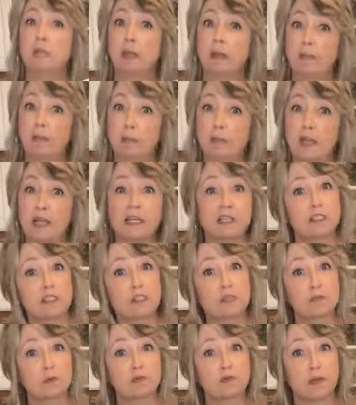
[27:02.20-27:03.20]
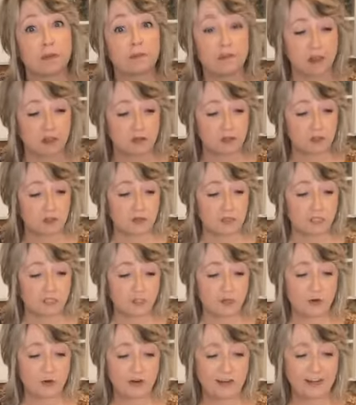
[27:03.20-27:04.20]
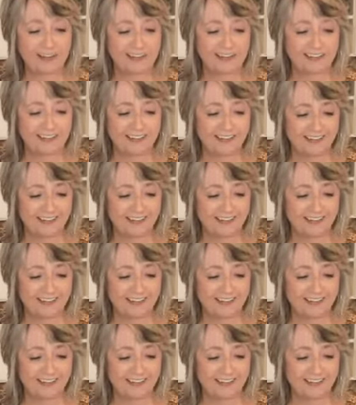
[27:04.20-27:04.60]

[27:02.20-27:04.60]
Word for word: paper plates were from the grocery store. And